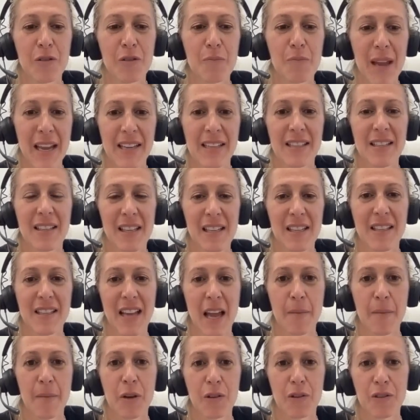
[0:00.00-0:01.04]
makes these
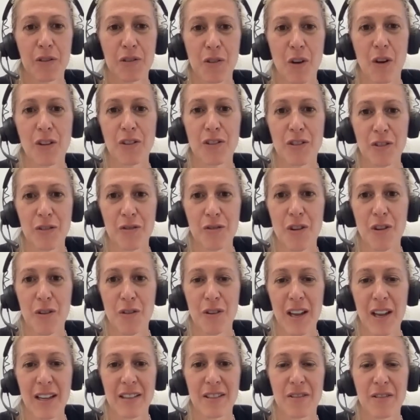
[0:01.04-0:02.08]
chemicals, also
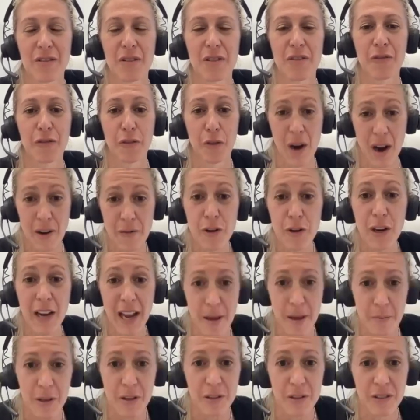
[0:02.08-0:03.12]
known as forever
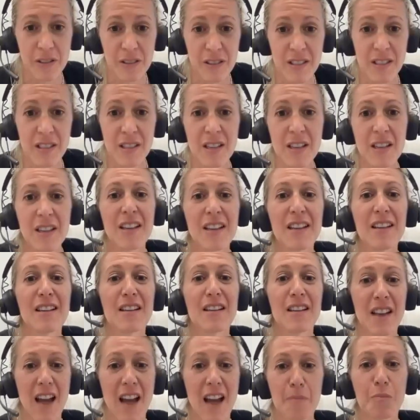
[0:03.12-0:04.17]
chemicals,
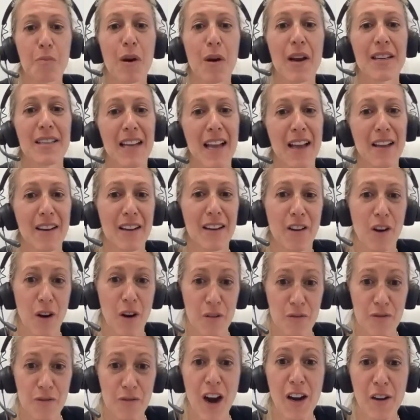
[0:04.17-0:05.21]
not break down in our
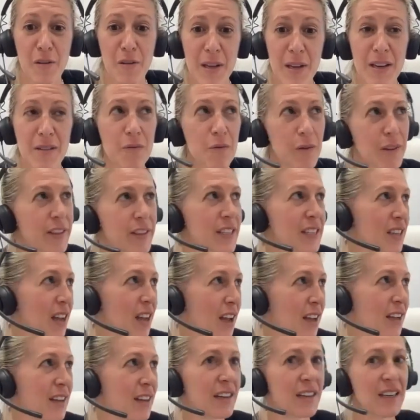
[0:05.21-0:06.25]
environment with
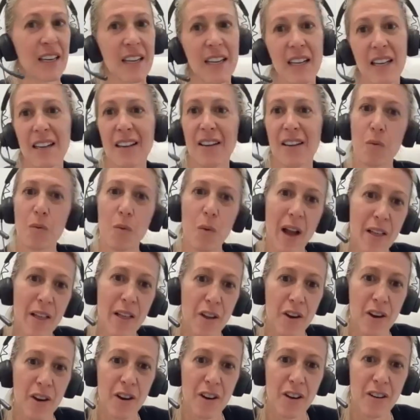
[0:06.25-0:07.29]
sun and heat and
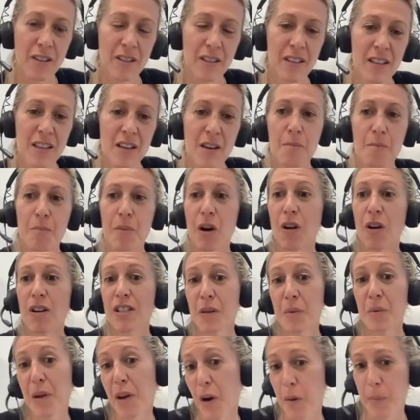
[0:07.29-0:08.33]
weather, but
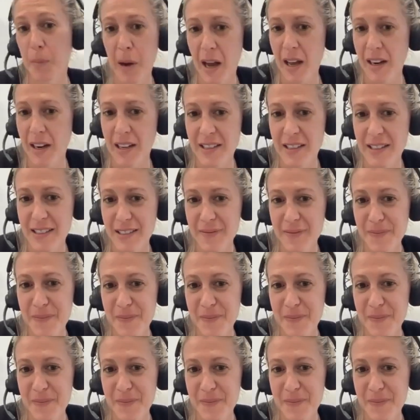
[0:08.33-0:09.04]
also in our bodies.